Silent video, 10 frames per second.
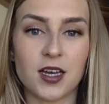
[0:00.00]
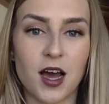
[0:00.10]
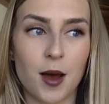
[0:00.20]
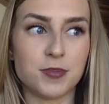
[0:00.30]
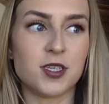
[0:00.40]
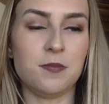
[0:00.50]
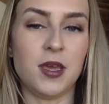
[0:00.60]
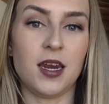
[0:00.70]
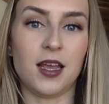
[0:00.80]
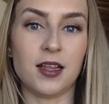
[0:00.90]
up to
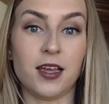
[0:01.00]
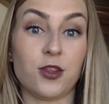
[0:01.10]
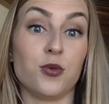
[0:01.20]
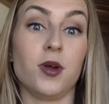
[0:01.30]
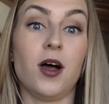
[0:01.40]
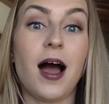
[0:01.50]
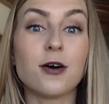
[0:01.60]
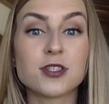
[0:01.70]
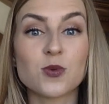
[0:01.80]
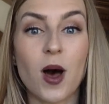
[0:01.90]
meeting like the Real
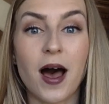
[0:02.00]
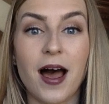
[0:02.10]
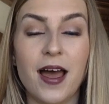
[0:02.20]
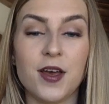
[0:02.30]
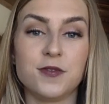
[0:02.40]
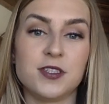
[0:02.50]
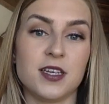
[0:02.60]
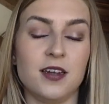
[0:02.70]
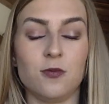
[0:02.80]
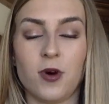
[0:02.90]
Housewives
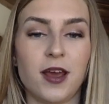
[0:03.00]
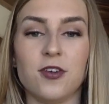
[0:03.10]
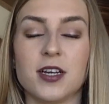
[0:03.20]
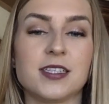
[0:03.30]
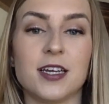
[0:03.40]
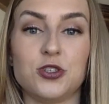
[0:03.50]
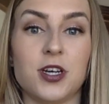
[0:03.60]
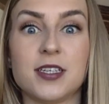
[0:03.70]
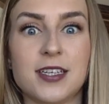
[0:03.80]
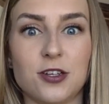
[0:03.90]
and whatever, etc.,
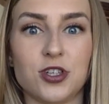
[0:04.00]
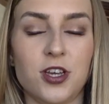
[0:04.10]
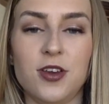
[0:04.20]
etc.